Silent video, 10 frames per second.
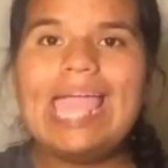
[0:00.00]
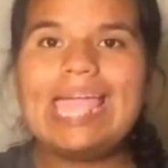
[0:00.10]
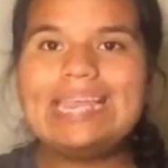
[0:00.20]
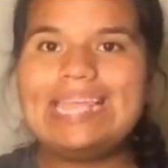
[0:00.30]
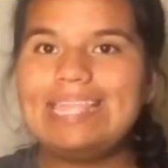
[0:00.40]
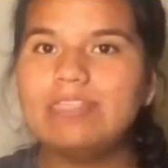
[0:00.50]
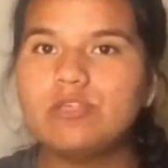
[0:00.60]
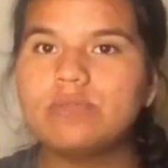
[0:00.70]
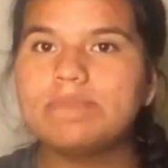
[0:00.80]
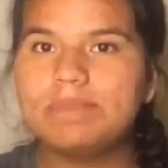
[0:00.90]
And in
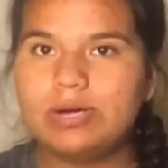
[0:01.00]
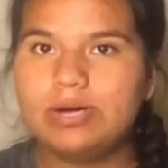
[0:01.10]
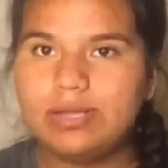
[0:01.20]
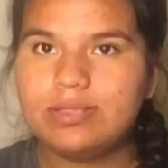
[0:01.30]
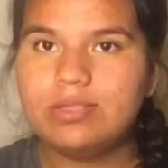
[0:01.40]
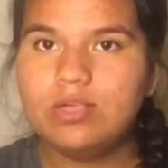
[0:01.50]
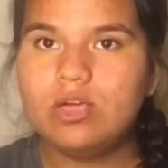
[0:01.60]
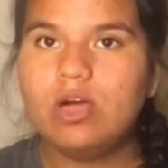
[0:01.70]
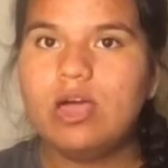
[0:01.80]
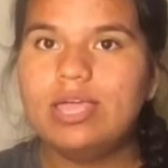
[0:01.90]
those books,
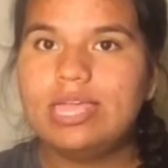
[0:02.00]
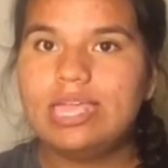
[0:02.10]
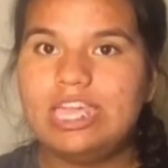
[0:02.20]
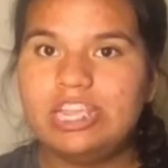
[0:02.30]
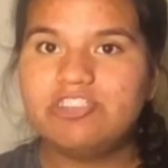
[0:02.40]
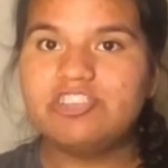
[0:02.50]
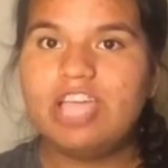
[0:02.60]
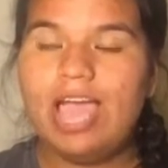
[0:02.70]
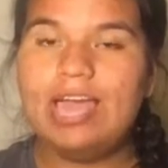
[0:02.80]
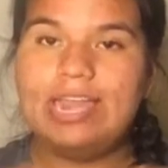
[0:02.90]
each
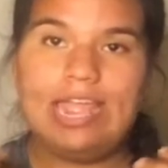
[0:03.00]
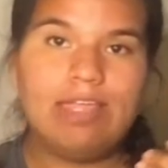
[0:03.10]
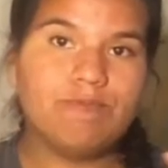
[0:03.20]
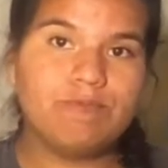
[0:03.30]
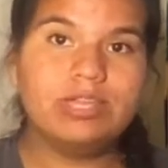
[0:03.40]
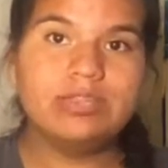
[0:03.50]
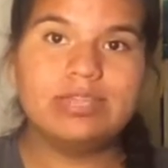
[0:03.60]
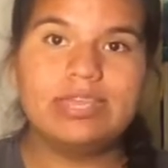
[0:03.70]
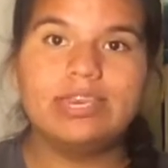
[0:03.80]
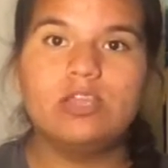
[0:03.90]
had a
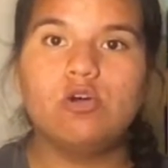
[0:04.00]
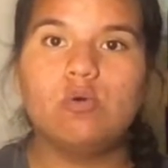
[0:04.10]
reason